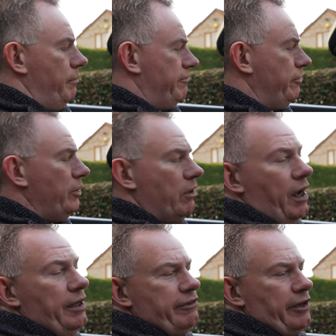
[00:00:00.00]
through your
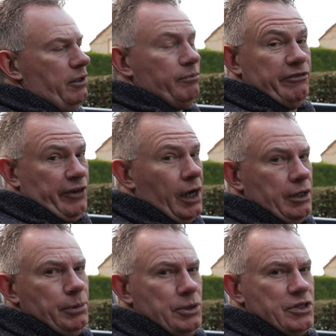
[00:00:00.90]
iPhone via
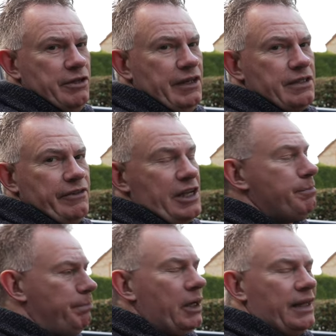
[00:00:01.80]
the Bluetooth interface,
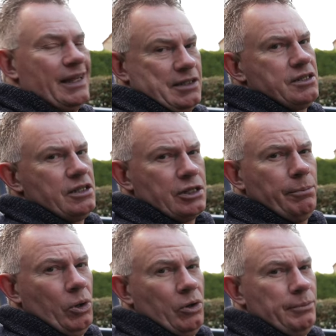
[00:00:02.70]
but that doesn't
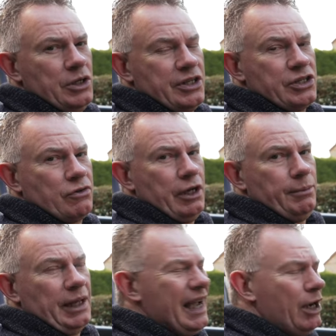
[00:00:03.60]
support music
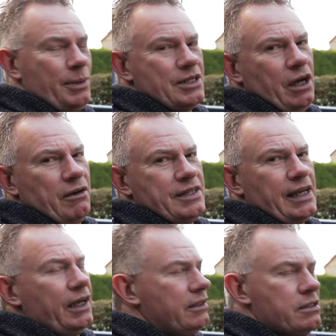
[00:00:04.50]
streaming. How bizarre is
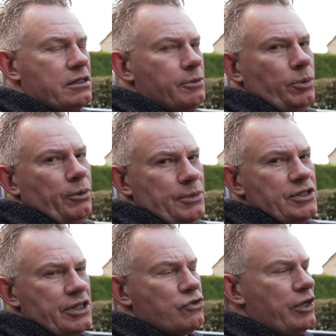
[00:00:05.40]
that? It doesn't support
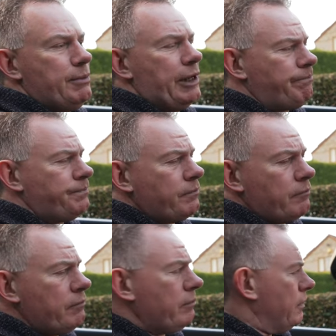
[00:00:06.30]
music streaming.
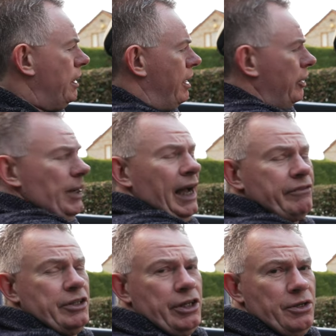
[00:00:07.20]
You
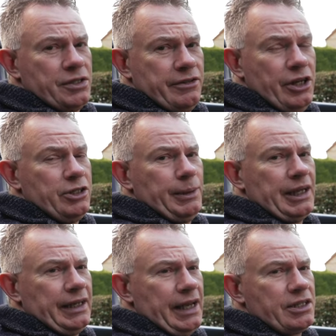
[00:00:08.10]
have to use the 30-pin
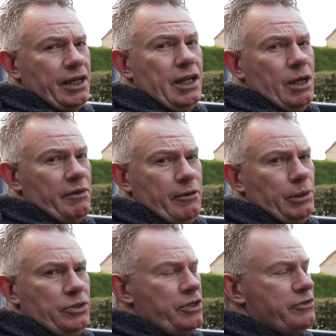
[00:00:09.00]
connector with a
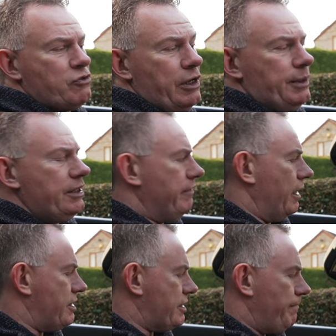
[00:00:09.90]
Bluetooth streaming
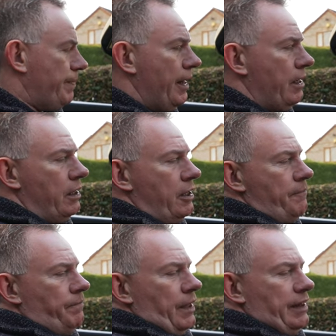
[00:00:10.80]
device.
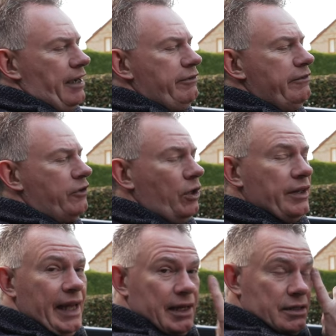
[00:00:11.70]
Now, if you've got
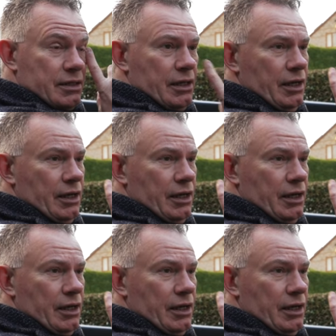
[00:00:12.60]
that,